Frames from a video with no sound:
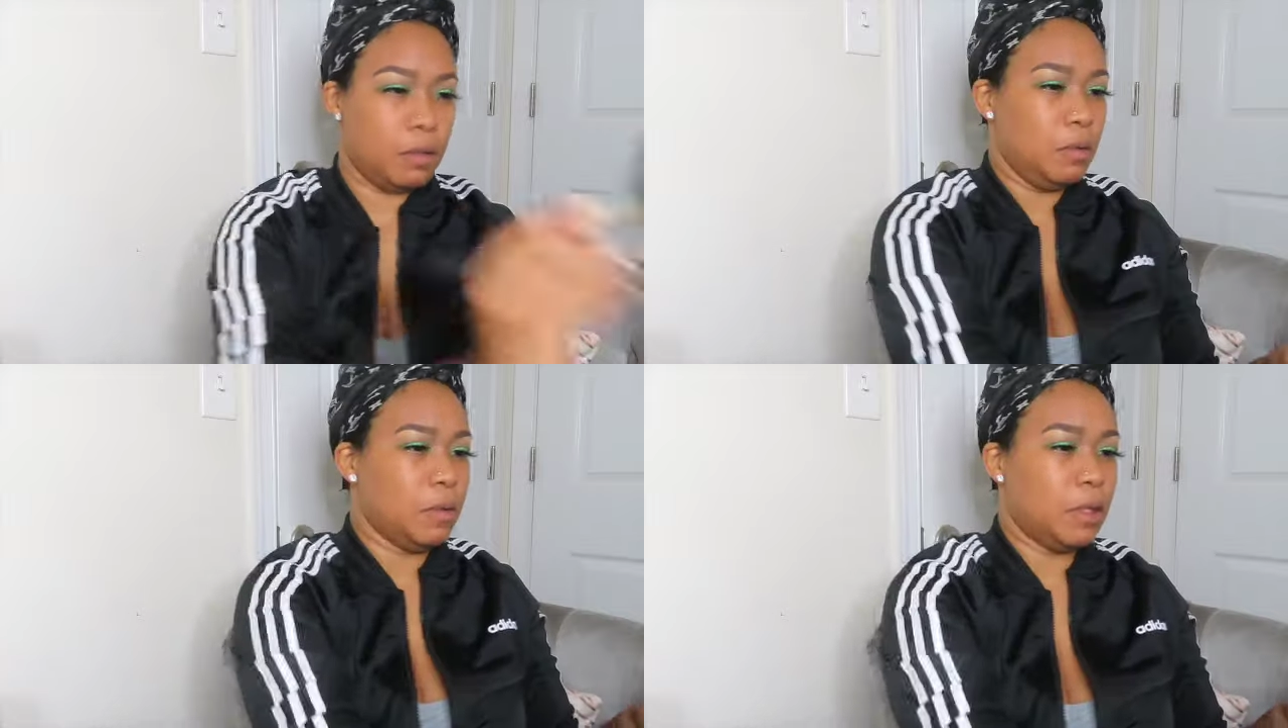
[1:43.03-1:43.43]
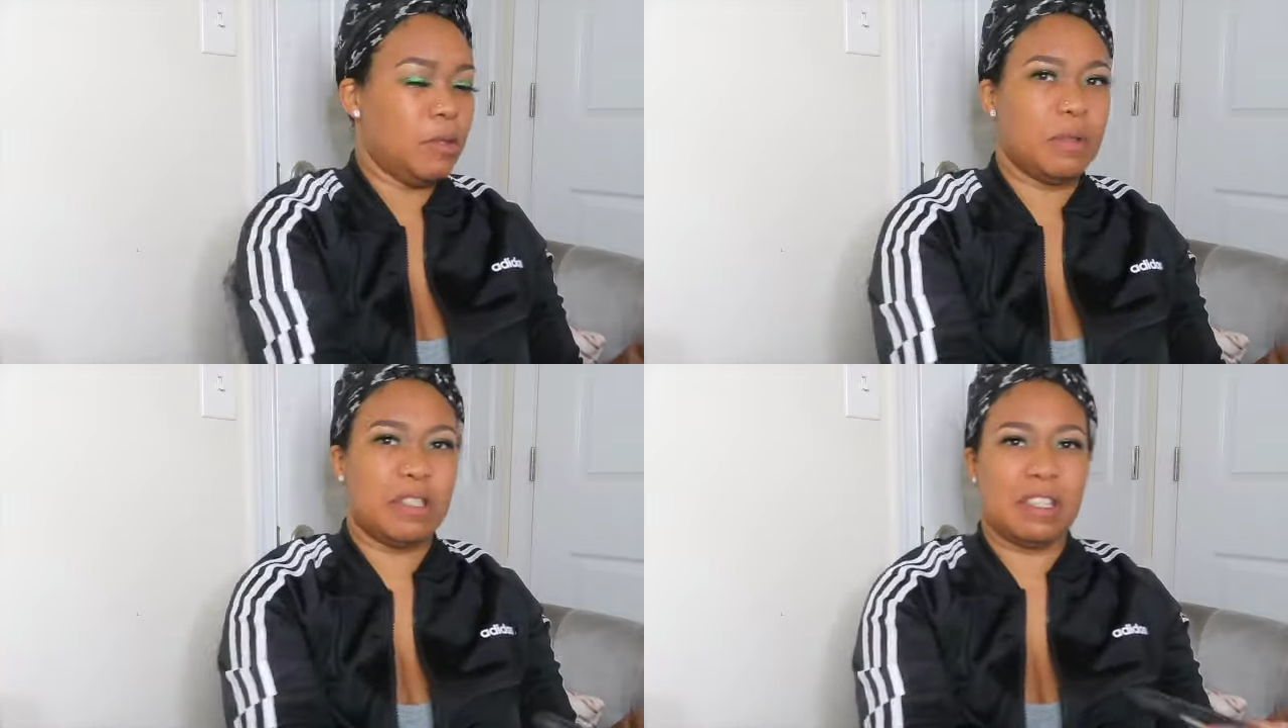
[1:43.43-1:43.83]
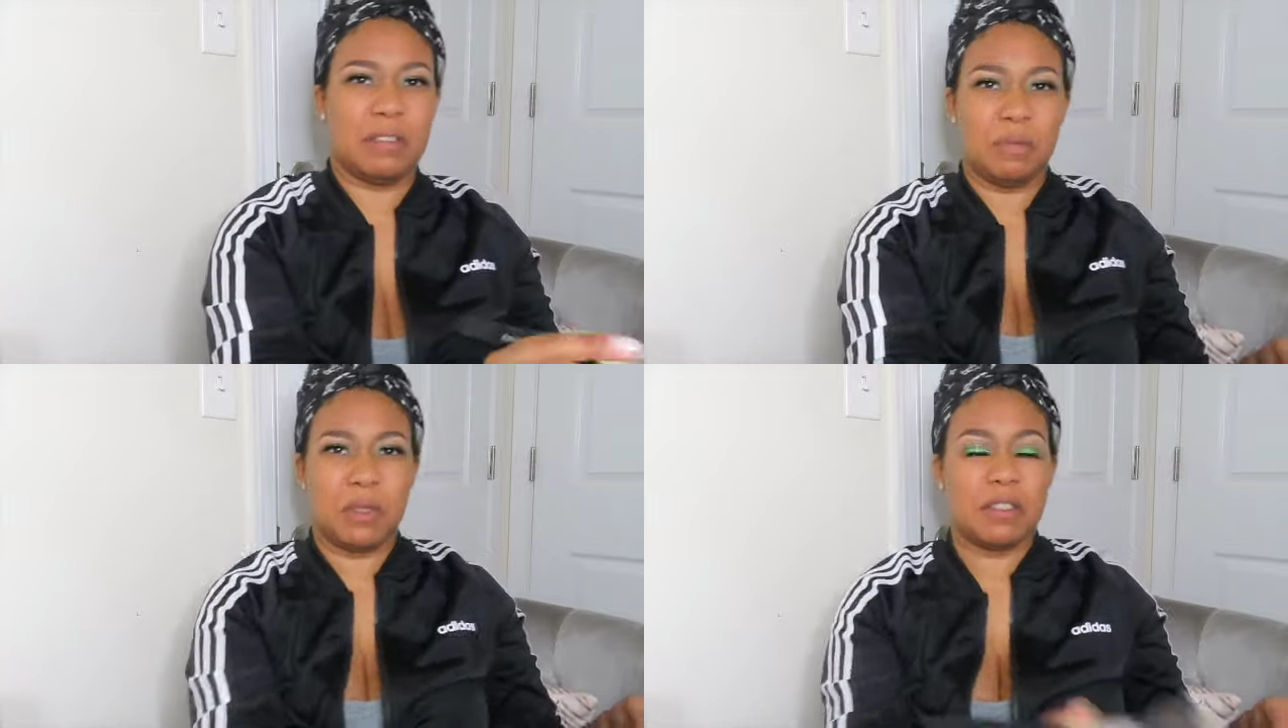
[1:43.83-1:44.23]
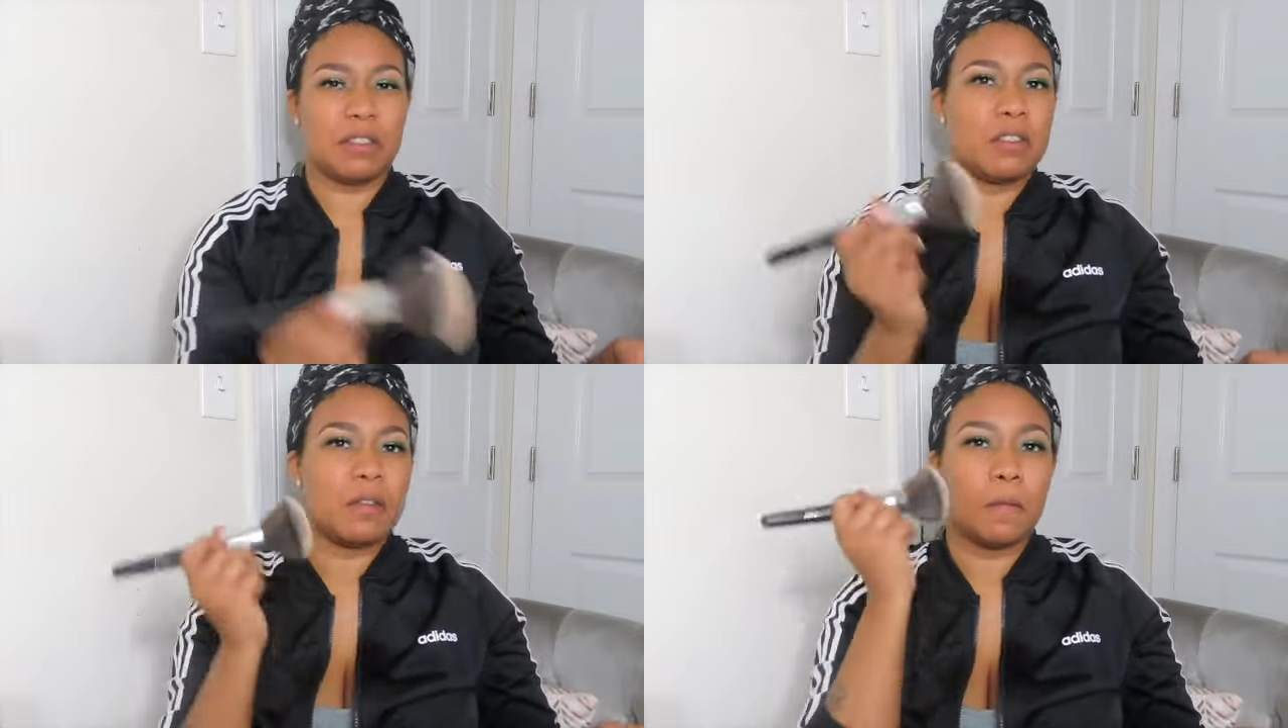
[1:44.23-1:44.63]
Ooh, I hope it's not too
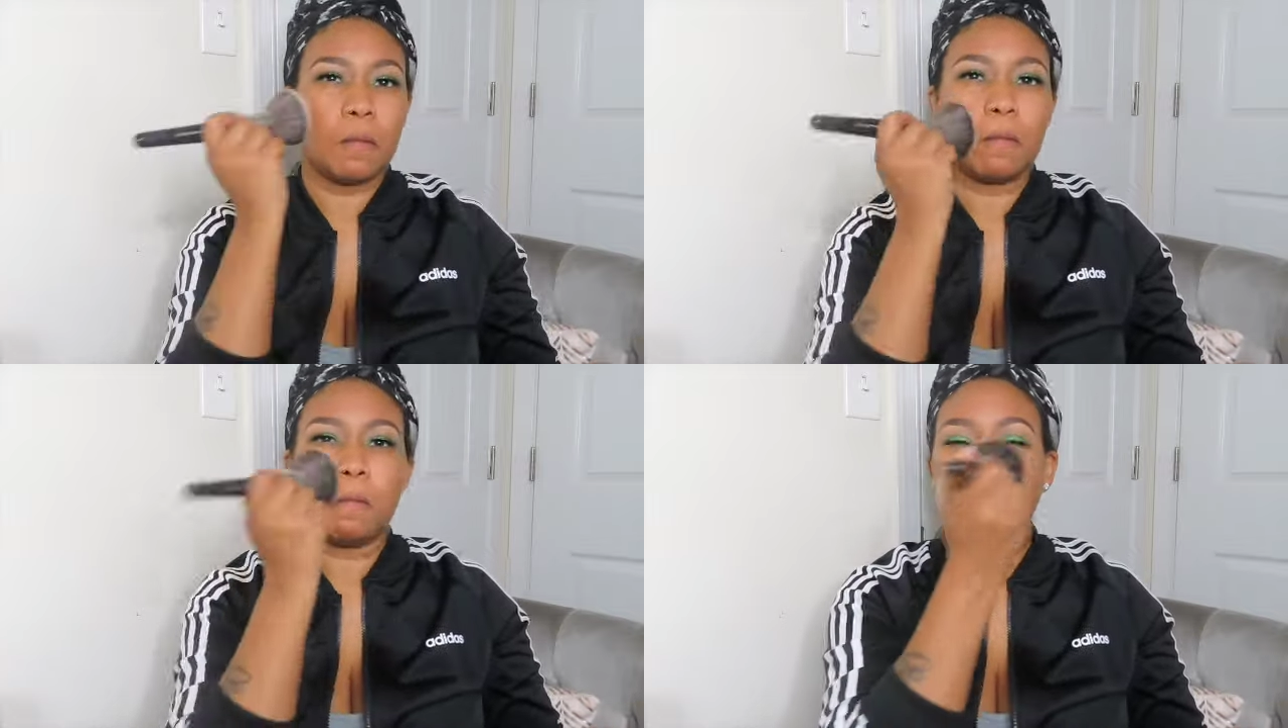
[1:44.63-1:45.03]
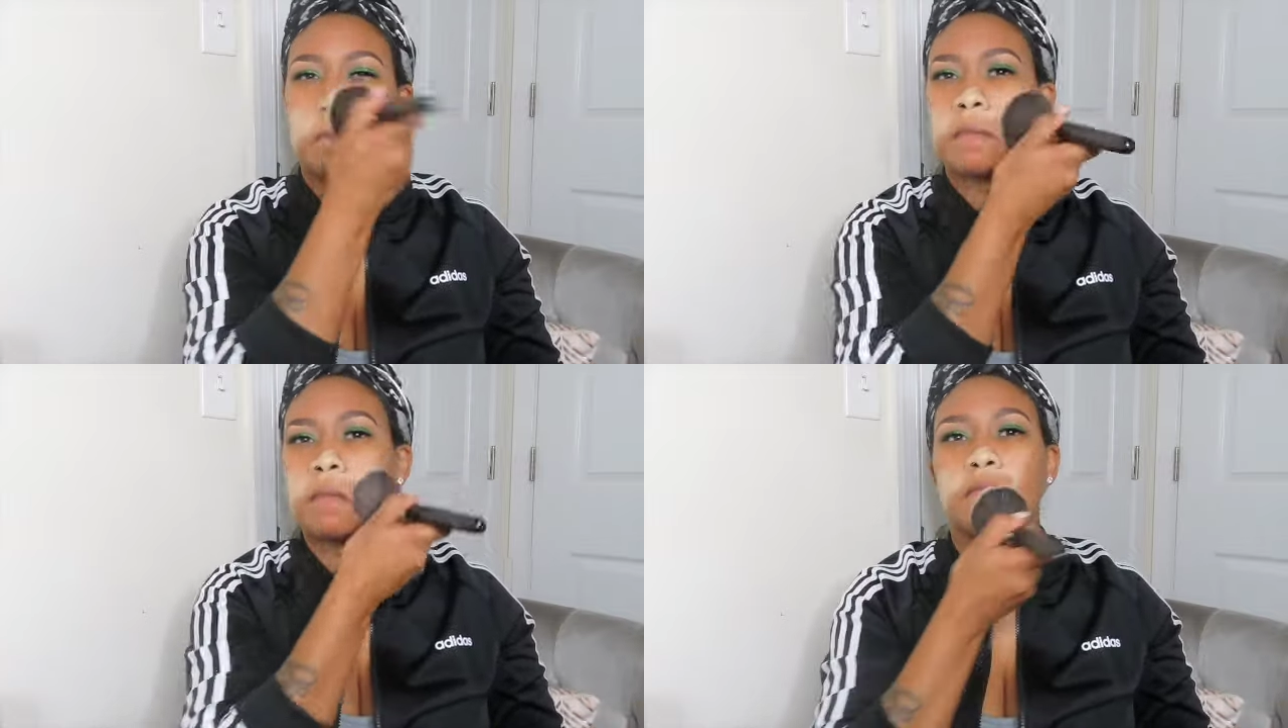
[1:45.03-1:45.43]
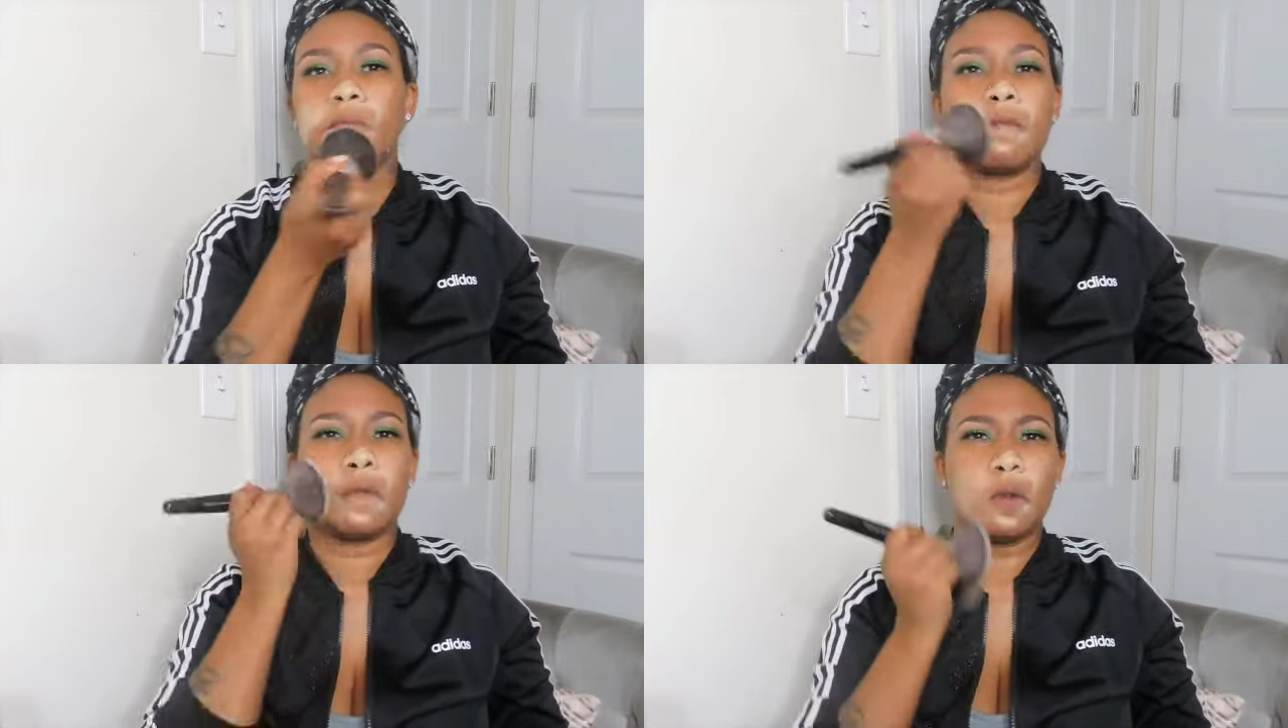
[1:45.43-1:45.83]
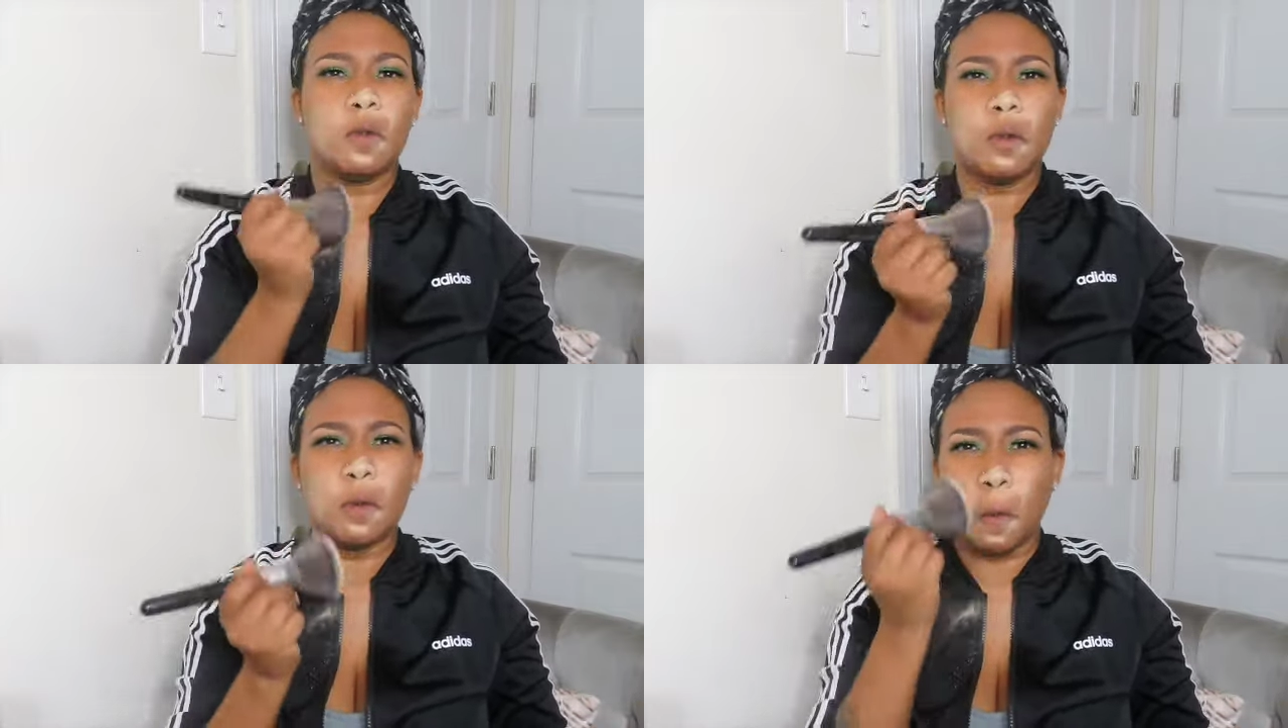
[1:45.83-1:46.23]
much.
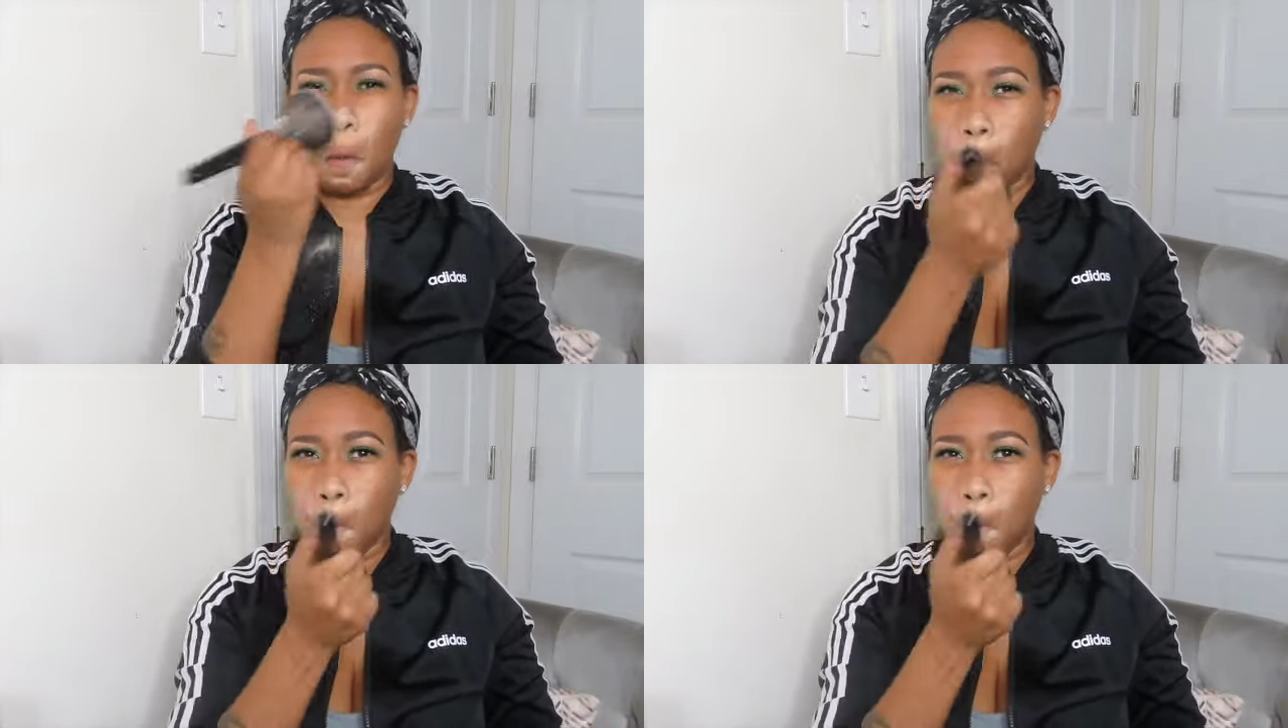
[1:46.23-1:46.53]
Ooh!